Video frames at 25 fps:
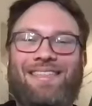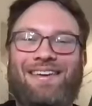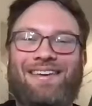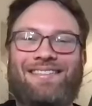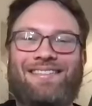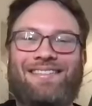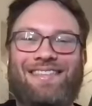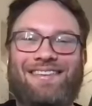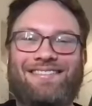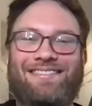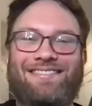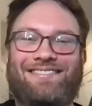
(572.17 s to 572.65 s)

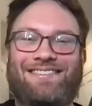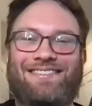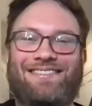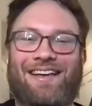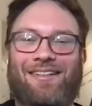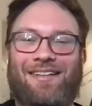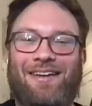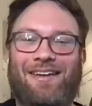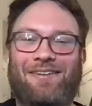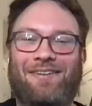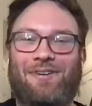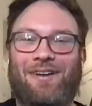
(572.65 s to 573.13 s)
they sell
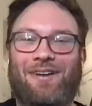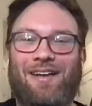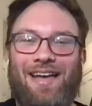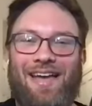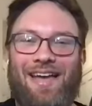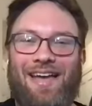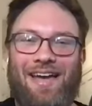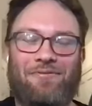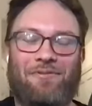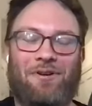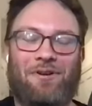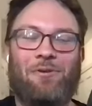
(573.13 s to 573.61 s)

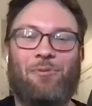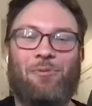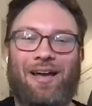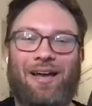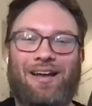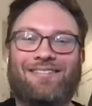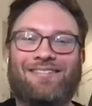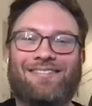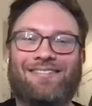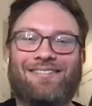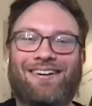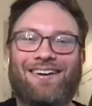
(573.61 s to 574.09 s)
Henry
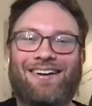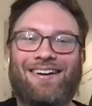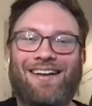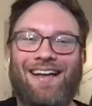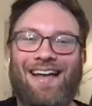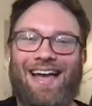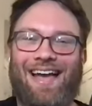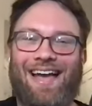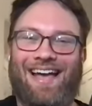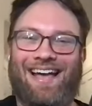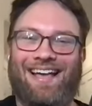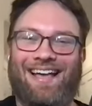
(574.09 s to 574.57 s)
Winkler
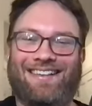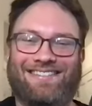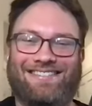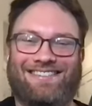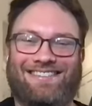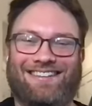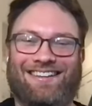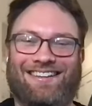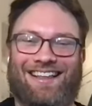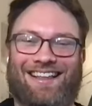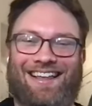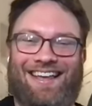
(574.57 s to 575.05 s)

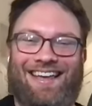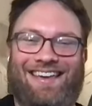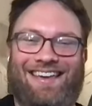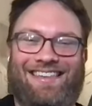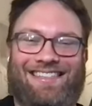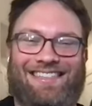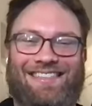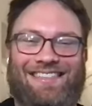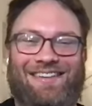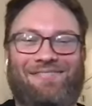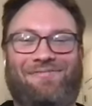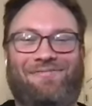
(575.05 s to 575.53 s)
as
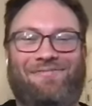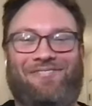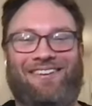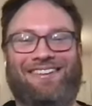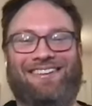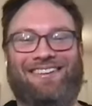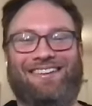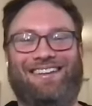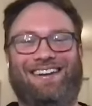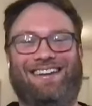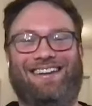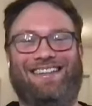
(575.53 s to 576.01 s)
like the
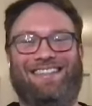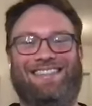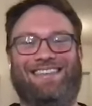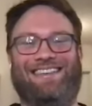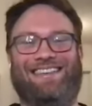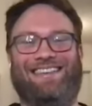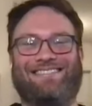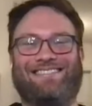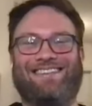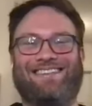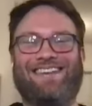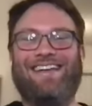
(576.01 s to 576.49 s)
villain in
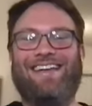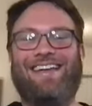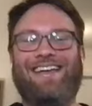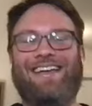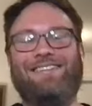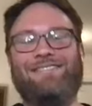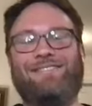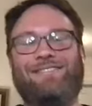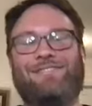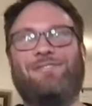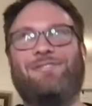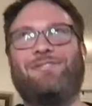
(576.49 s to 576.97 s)
this
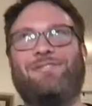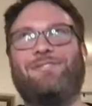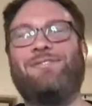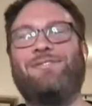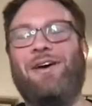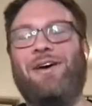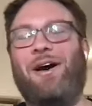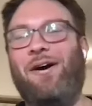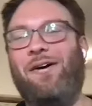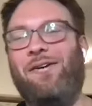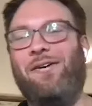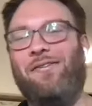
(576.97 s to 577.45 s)
is
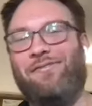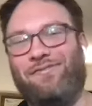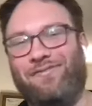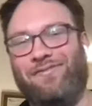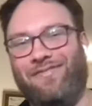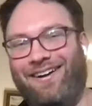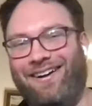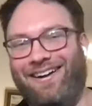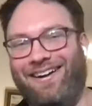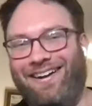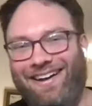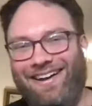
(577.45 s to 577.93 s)
so
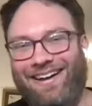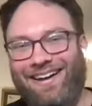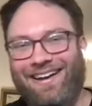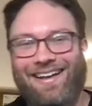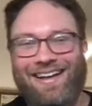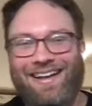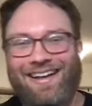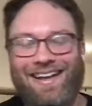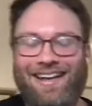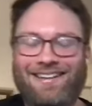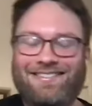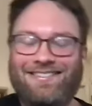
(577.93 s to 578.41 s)
funny.
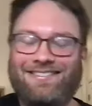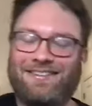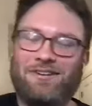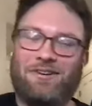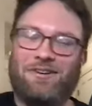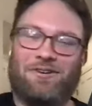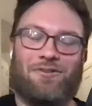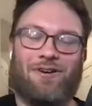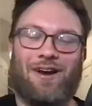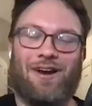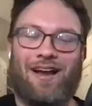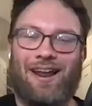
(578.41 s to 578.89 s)
It's
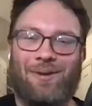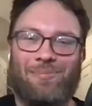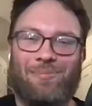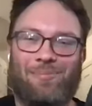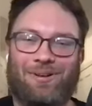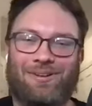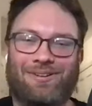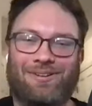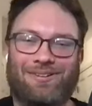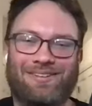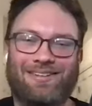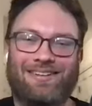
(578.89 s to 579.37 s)

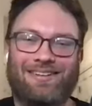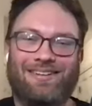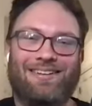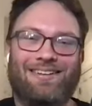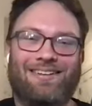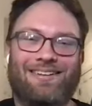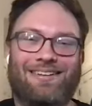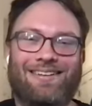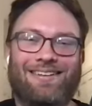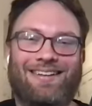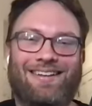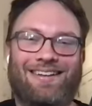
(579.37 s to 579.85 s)
incredible.
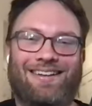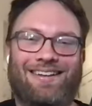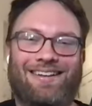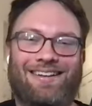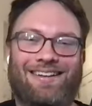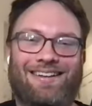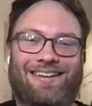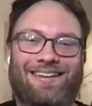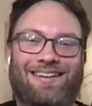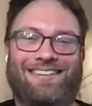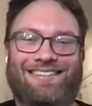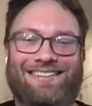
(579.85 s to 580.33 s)

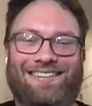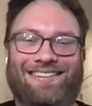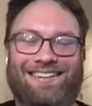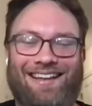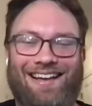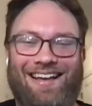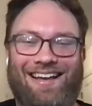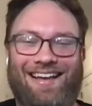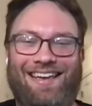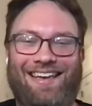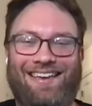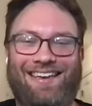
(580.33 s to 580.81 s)

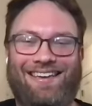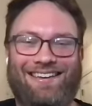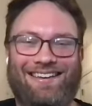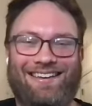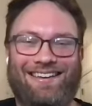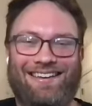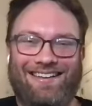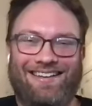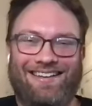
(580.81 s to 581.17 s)
Like,